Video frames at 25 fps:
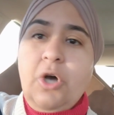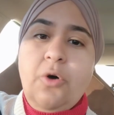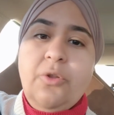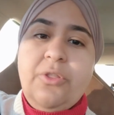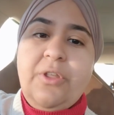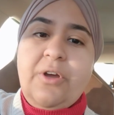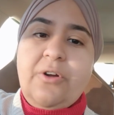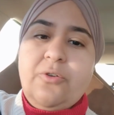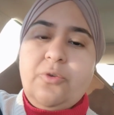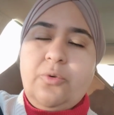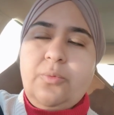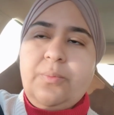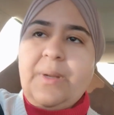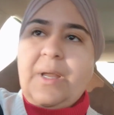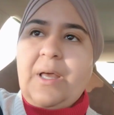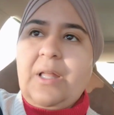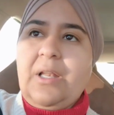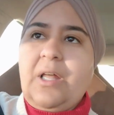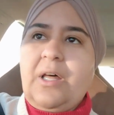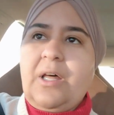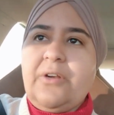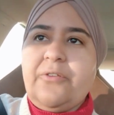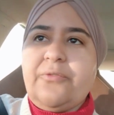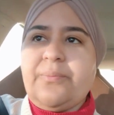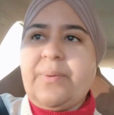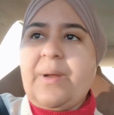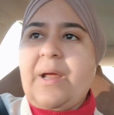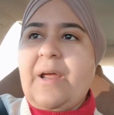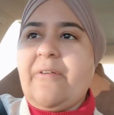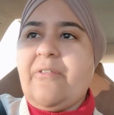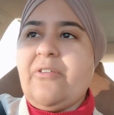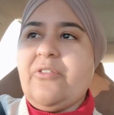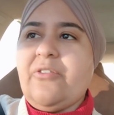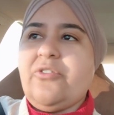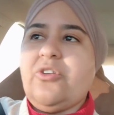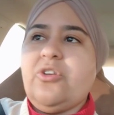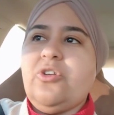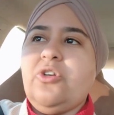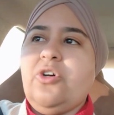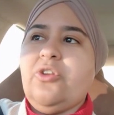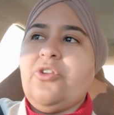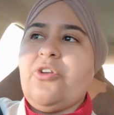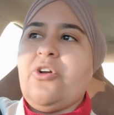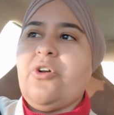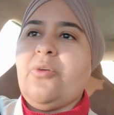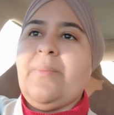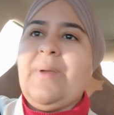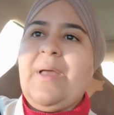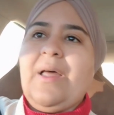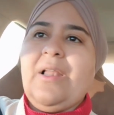There will be a lot of parents. There
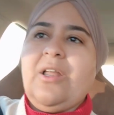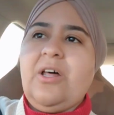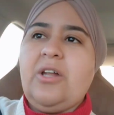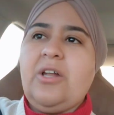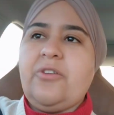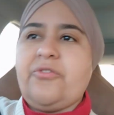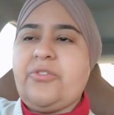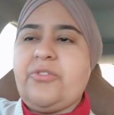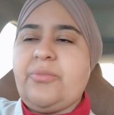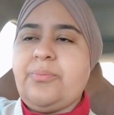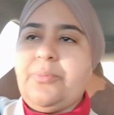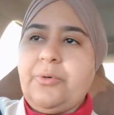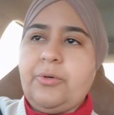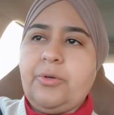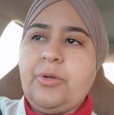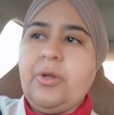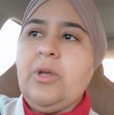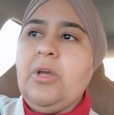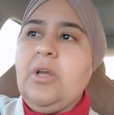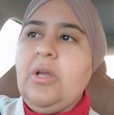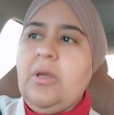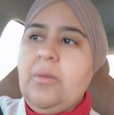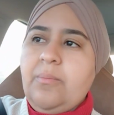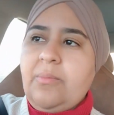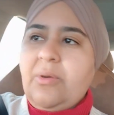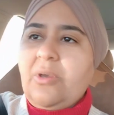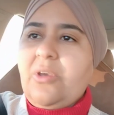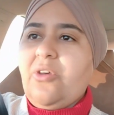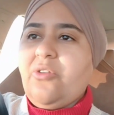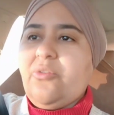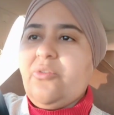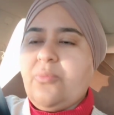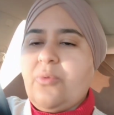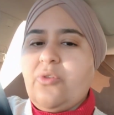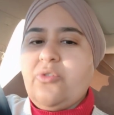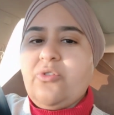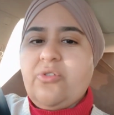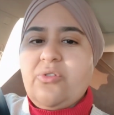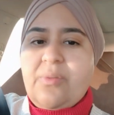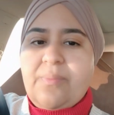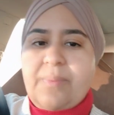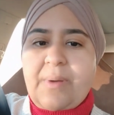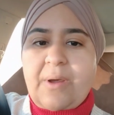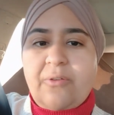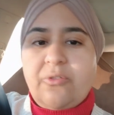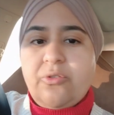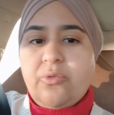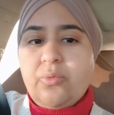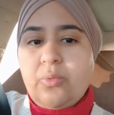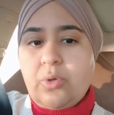will be a lot of support, because most of the
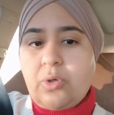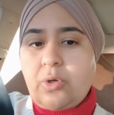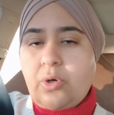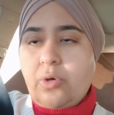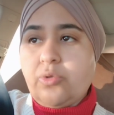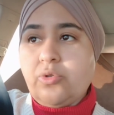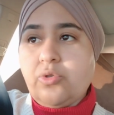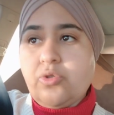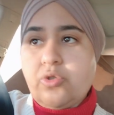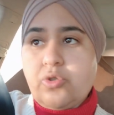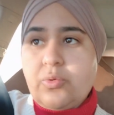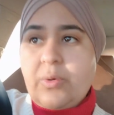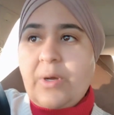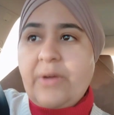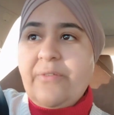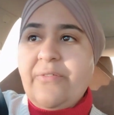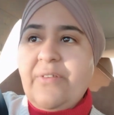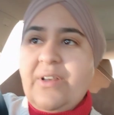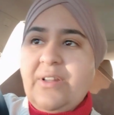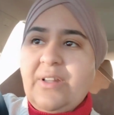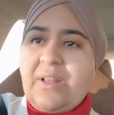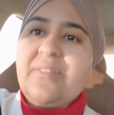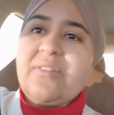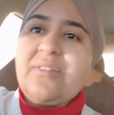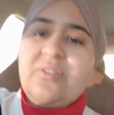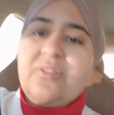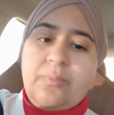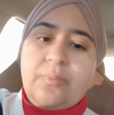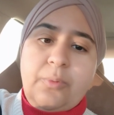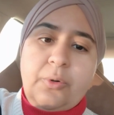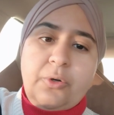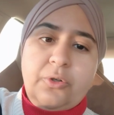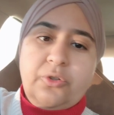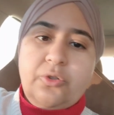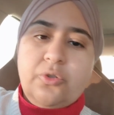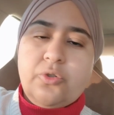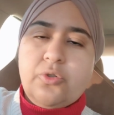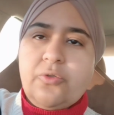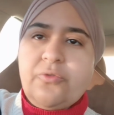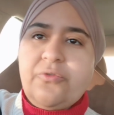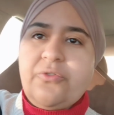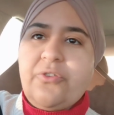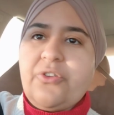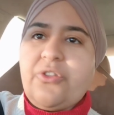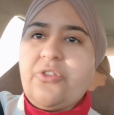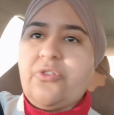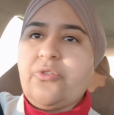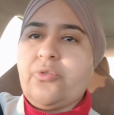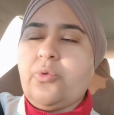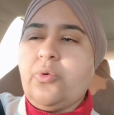parents will go to Shwayfed as a support
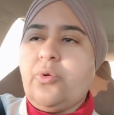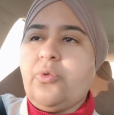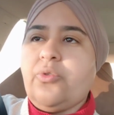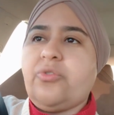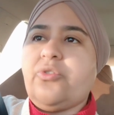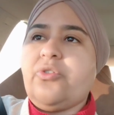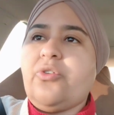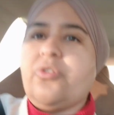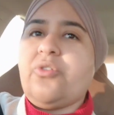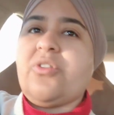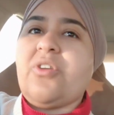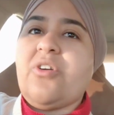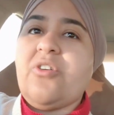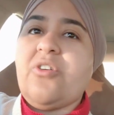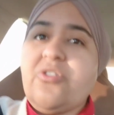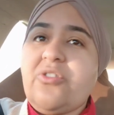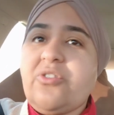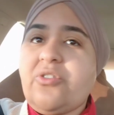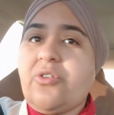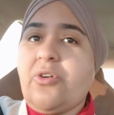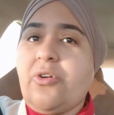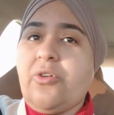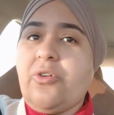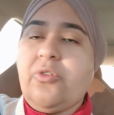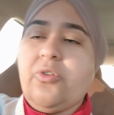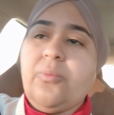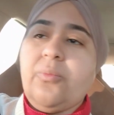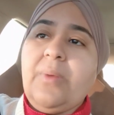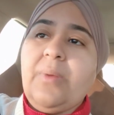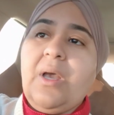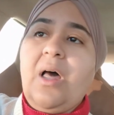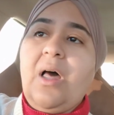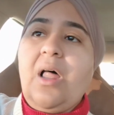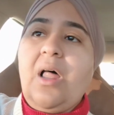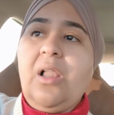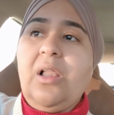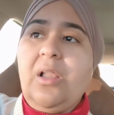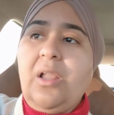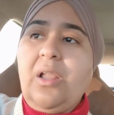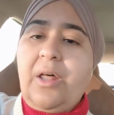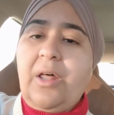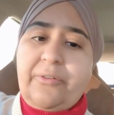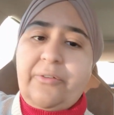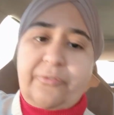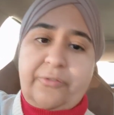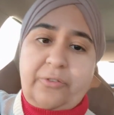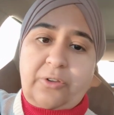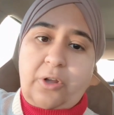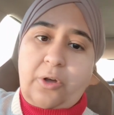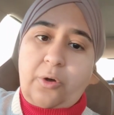for the school. So there's going to be a
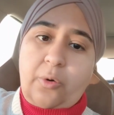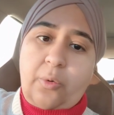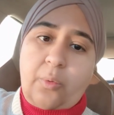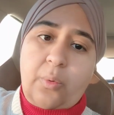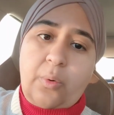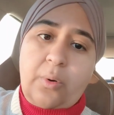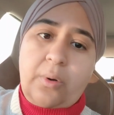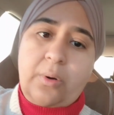lot of flow.